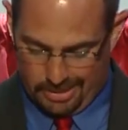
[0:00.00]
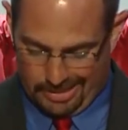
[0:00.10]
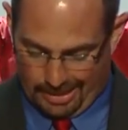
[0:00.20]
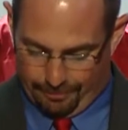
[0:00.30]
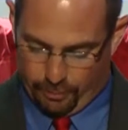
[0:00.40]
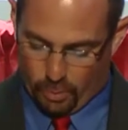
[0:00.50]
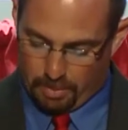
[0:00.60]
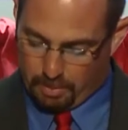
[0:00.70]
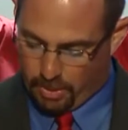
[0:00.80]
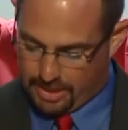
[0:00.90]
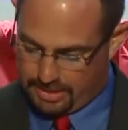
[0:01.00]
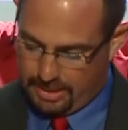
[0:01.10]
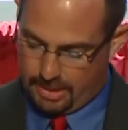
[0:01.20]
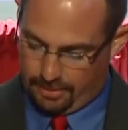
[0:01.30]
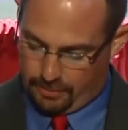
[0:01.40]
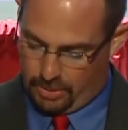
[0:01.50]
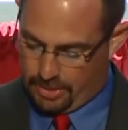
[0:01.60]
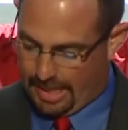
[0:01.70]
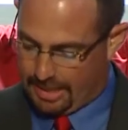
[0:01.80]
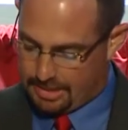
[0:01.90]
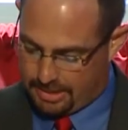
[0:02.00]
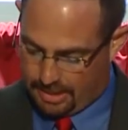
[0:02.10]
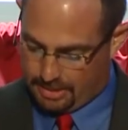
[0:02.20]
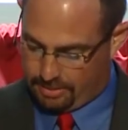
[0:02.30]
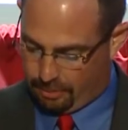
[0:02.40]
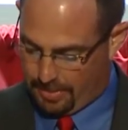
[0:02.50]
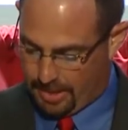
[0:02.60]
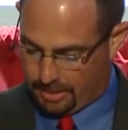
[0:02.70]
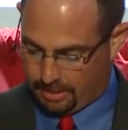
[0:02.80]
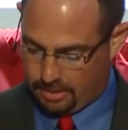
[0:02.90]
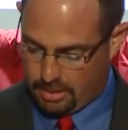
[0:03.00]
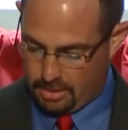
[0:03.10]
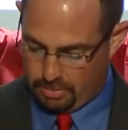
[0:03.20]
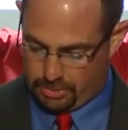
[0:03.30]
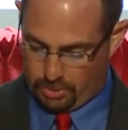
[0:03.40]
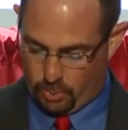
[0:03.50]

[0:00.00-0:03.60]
and former President of the United States of America, Mr.